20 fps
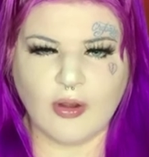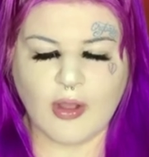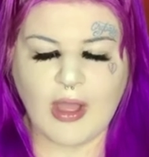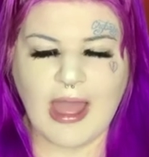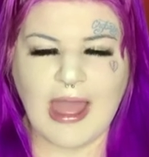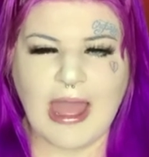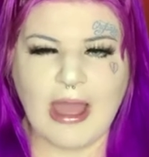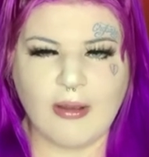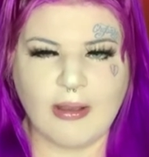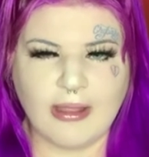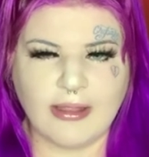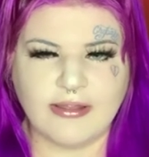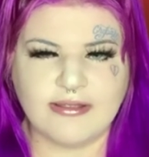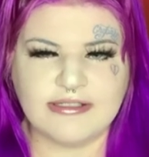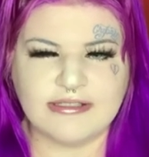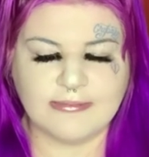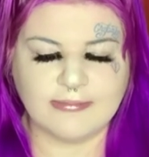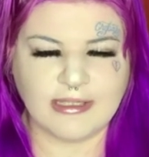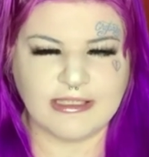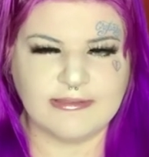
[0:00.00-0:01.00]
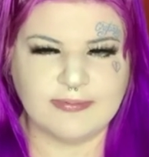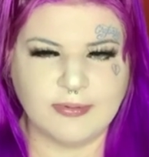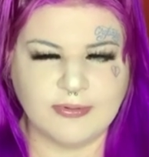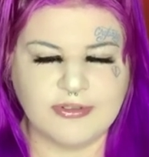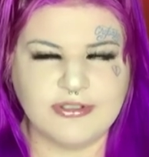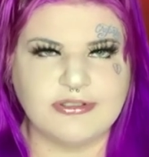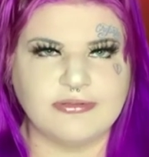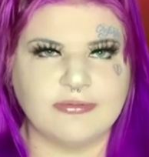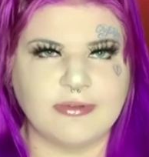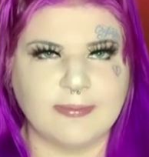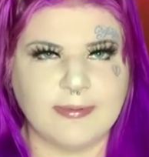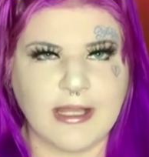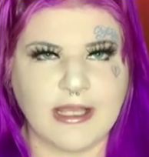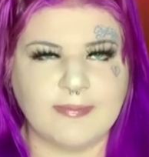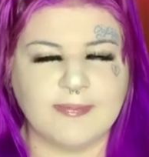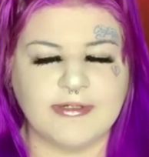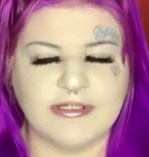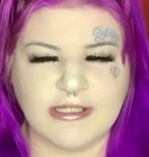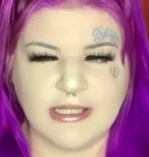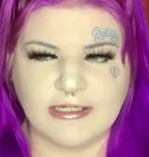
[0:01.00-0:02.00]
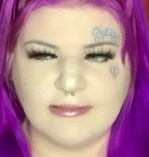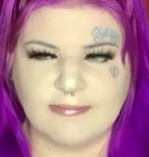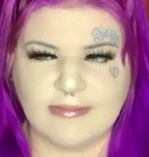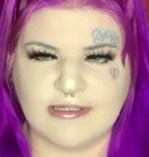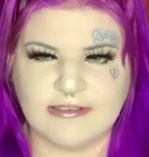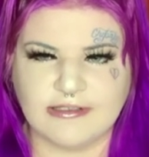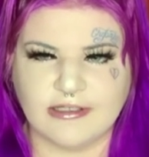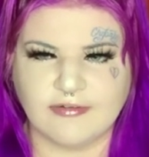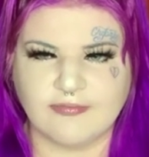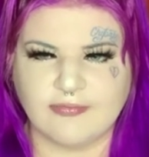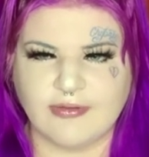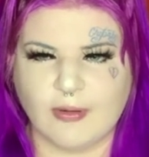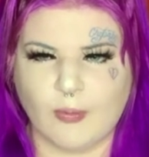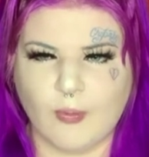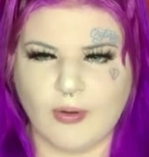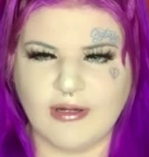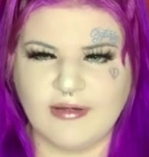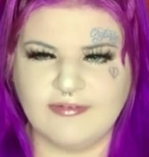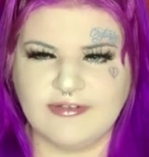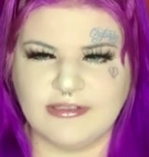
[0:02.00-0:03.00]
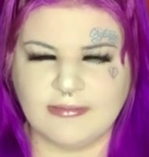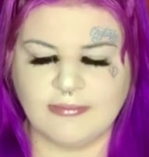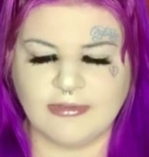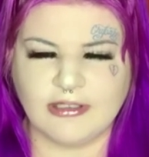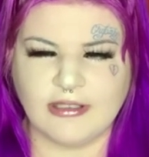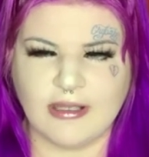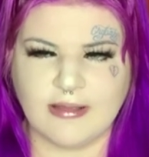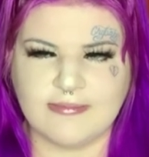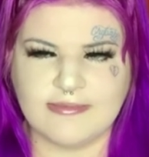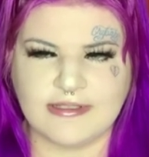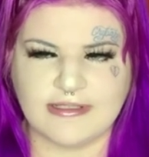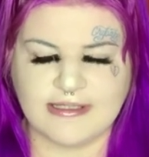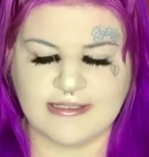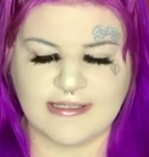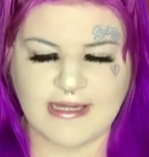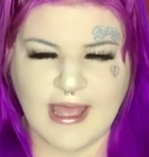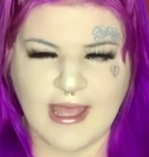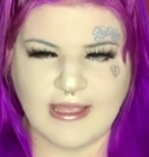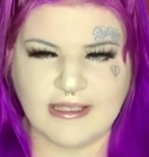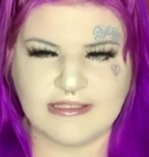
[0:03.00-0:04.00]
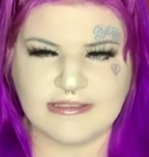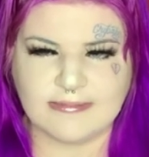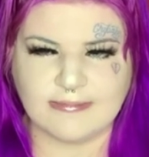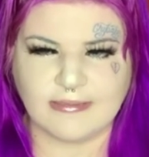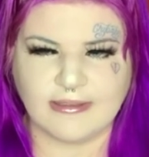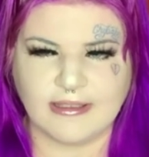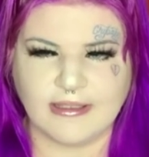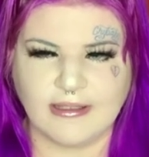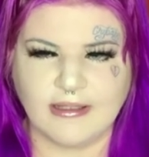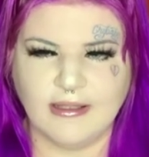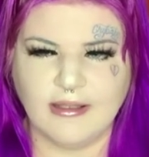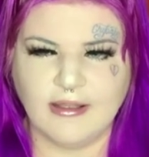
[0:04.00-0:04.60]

how else am I supposed to protect myself? Like, what if someone comes and attacks me?